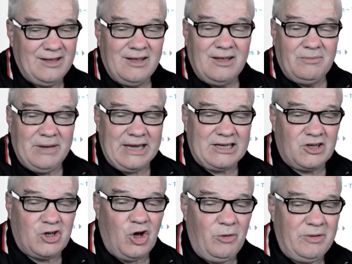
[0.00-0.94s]
make a
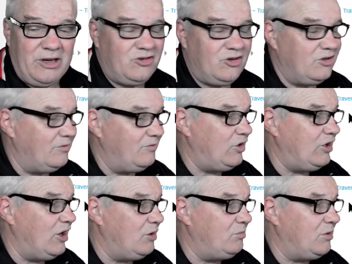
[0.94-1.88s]
comment in the
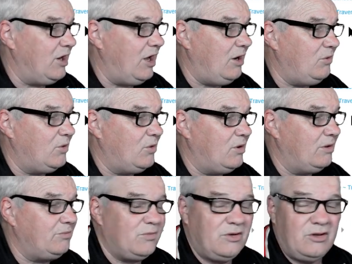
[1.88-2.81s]
video below,
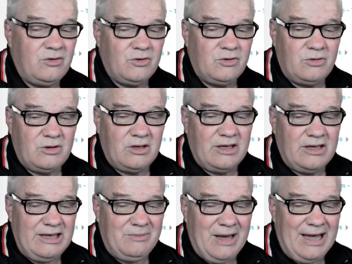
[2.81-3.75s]
or you
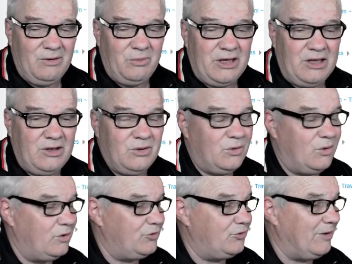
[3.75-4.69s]
email me
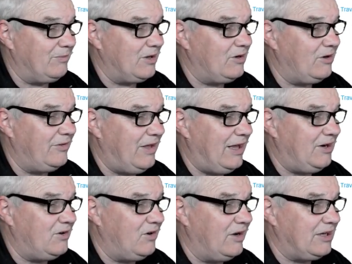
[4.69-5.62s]
or something like that,
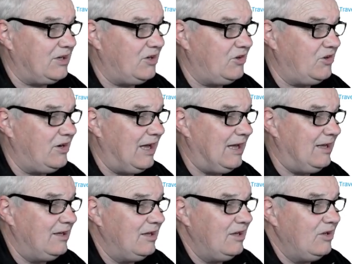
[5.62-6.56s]
and I can
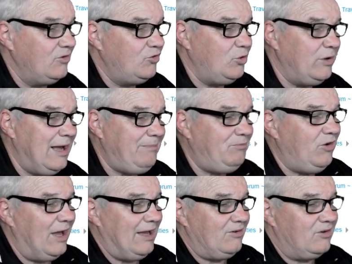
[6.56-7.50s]
do an
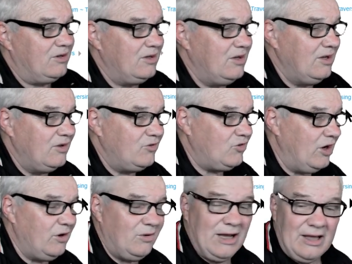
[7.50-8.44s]
update.
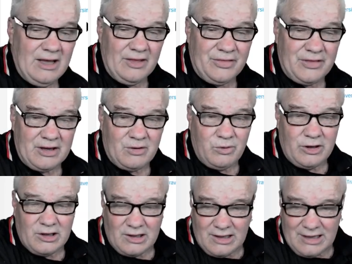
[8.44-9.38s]
So I think
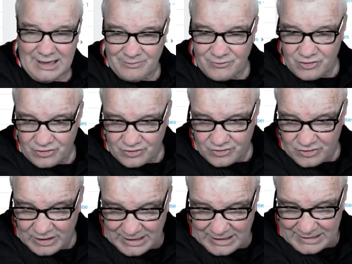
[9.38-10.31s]
we'll just
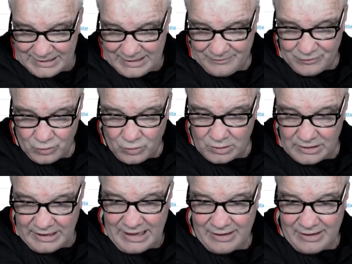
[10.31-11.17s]
leave it all there,